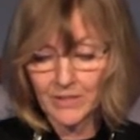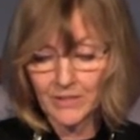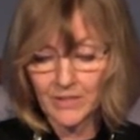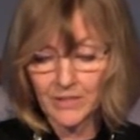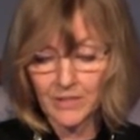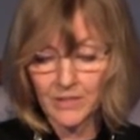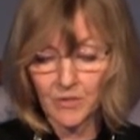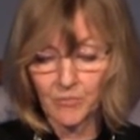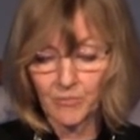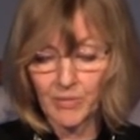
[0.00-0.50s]
we
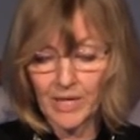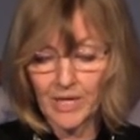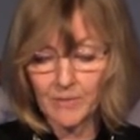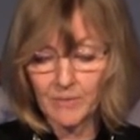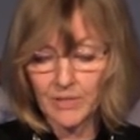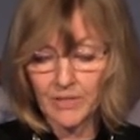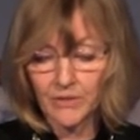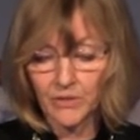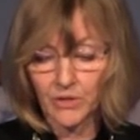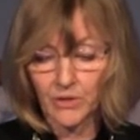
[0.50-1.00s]
see that
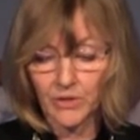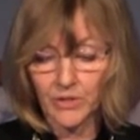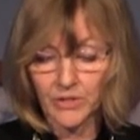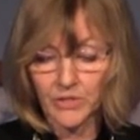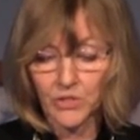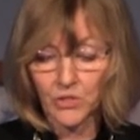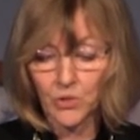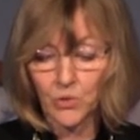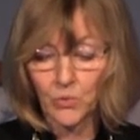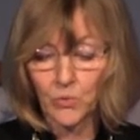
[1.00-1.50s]
babies
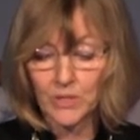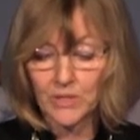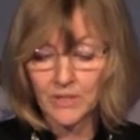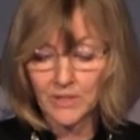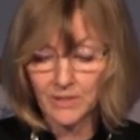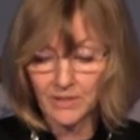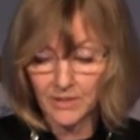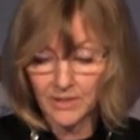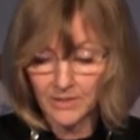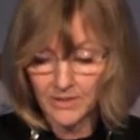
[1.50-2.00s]
are
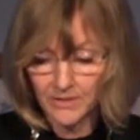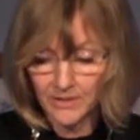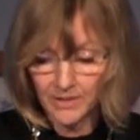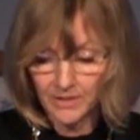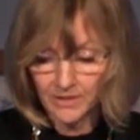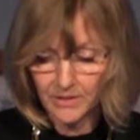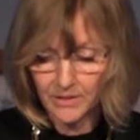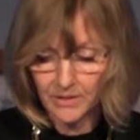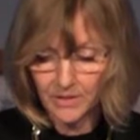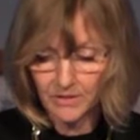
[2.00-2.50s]
exquisitely
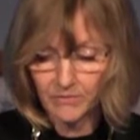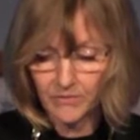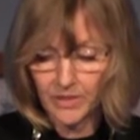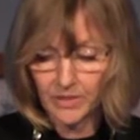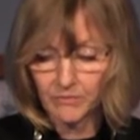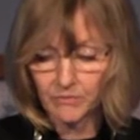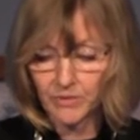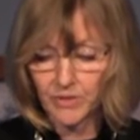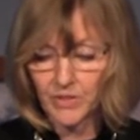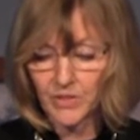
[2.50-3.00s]

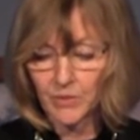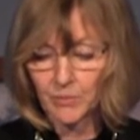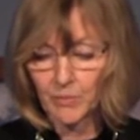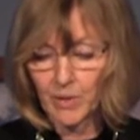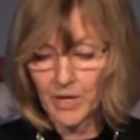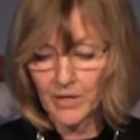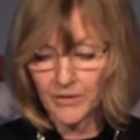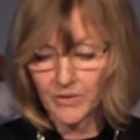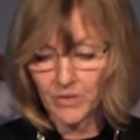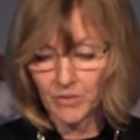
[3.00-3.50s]
sensitive and
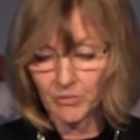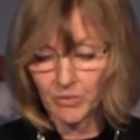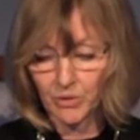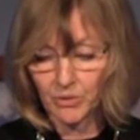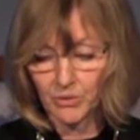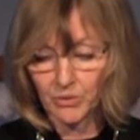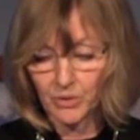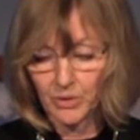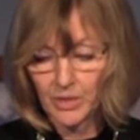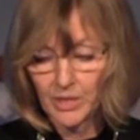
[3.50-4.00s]

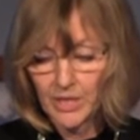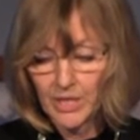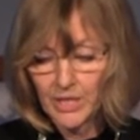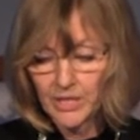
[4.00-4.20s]
responsible